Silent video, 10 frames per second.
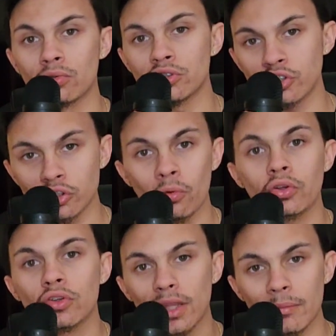Just know
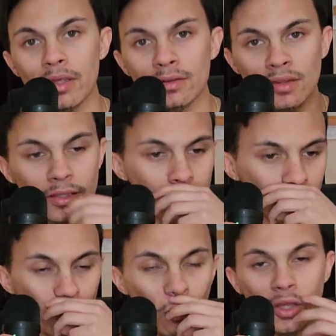your limits and
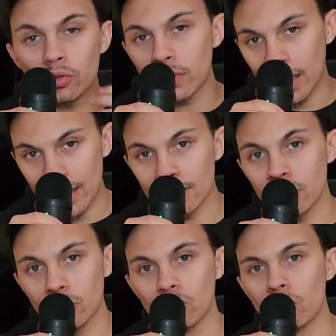know what you can
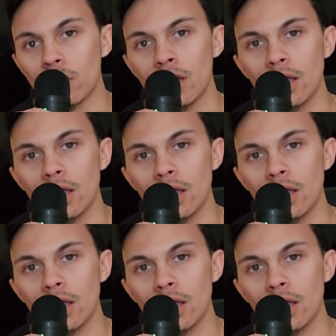do,